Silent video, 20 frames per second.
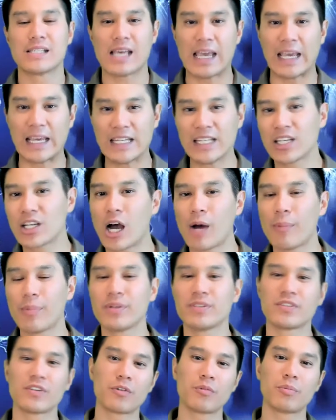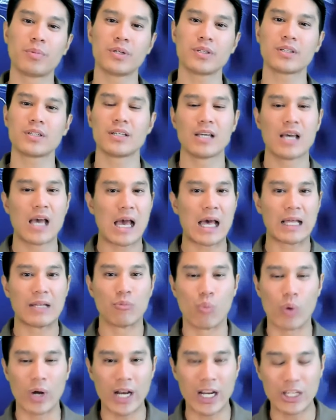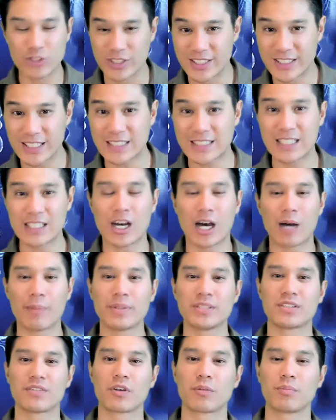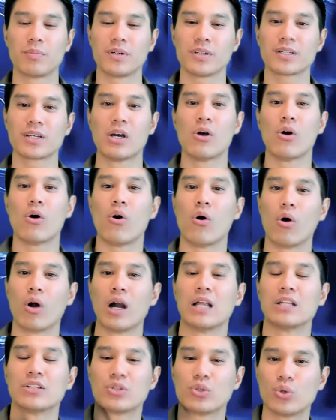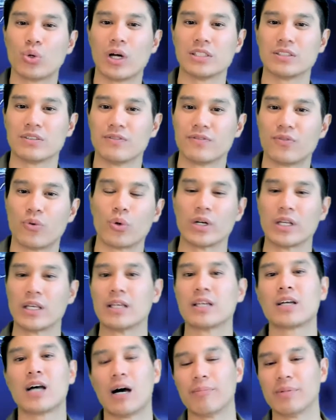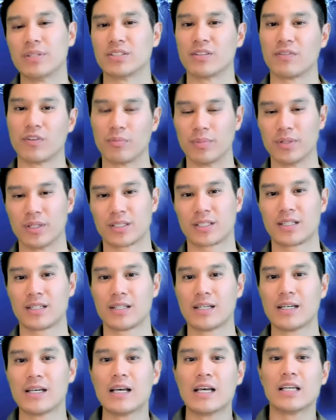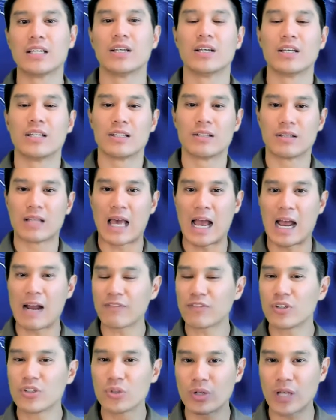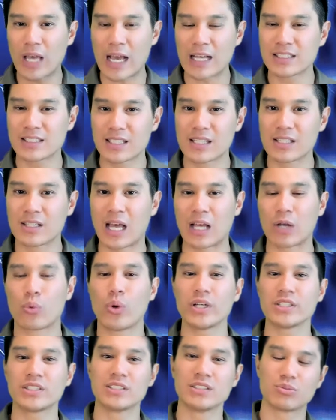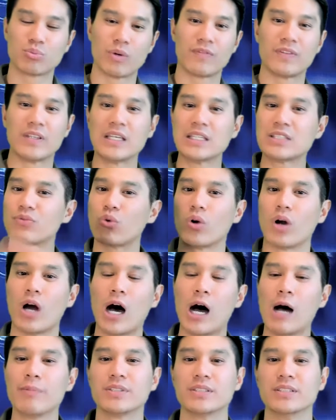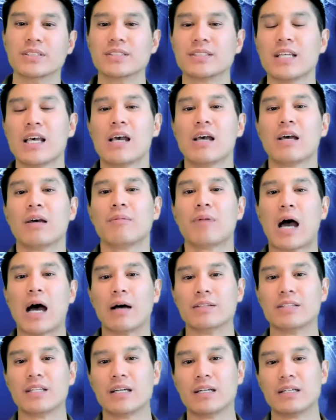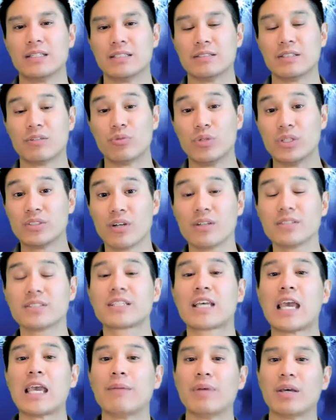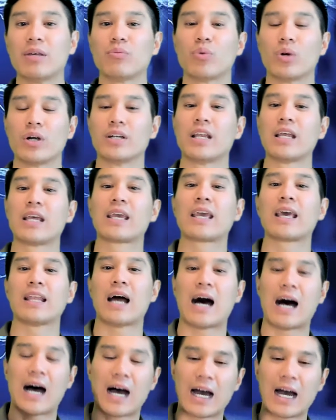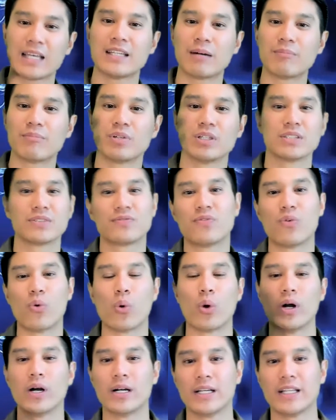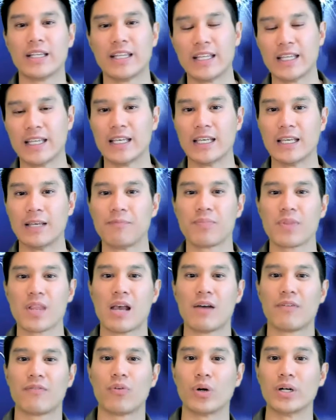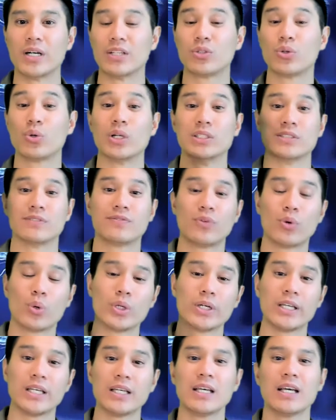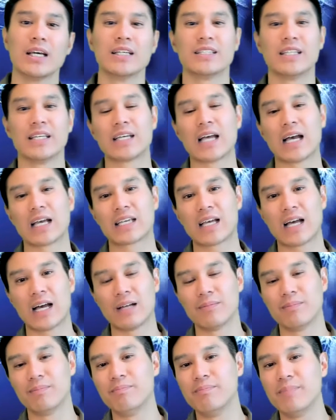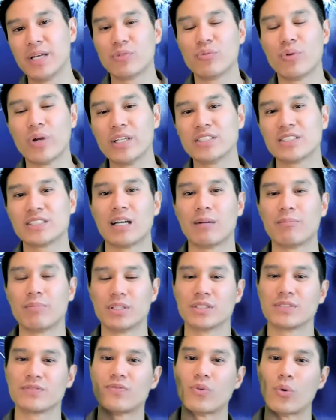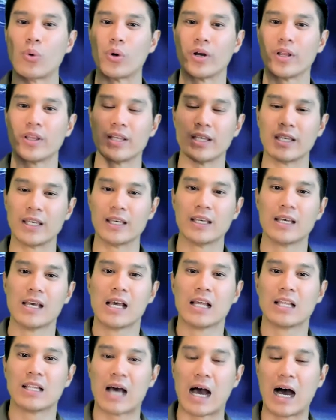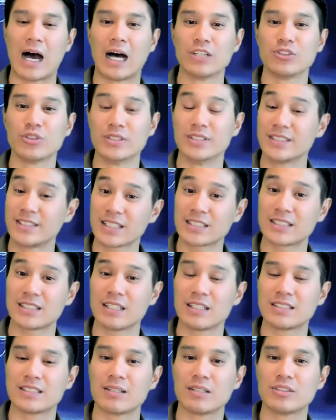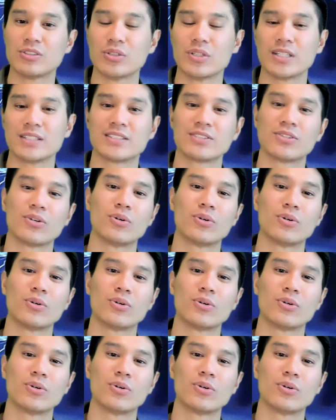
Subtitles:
80 copies of your book, 160 copies of your book, or 240 copies of your book? After asking that questions with these 4 options, the results came in where they get high numbers for the 240. They got kind of mid-range numbers for the 160 units